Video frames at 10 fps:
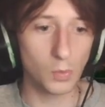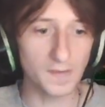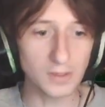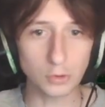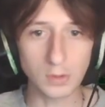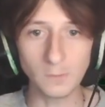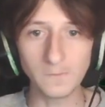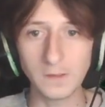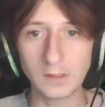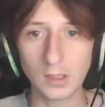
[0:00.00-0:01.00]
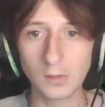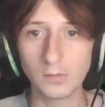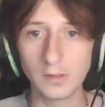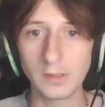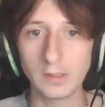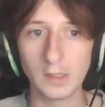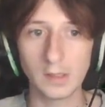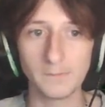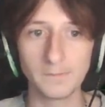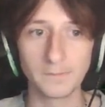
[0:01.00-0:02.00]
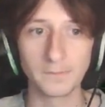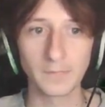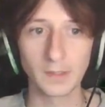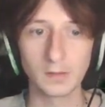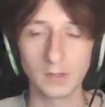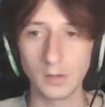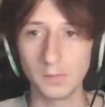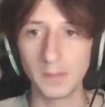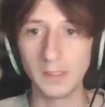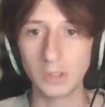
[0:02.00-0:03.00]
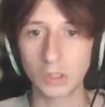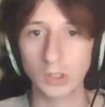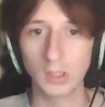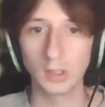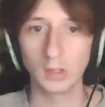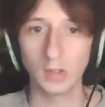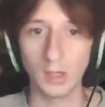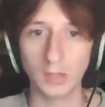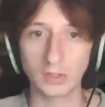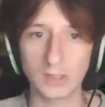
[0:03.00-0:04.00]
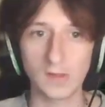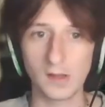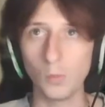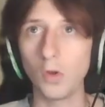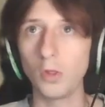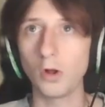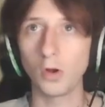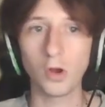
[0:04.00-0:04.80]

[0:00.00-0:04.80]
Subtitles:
When they trickle feed down the beach, just in like one long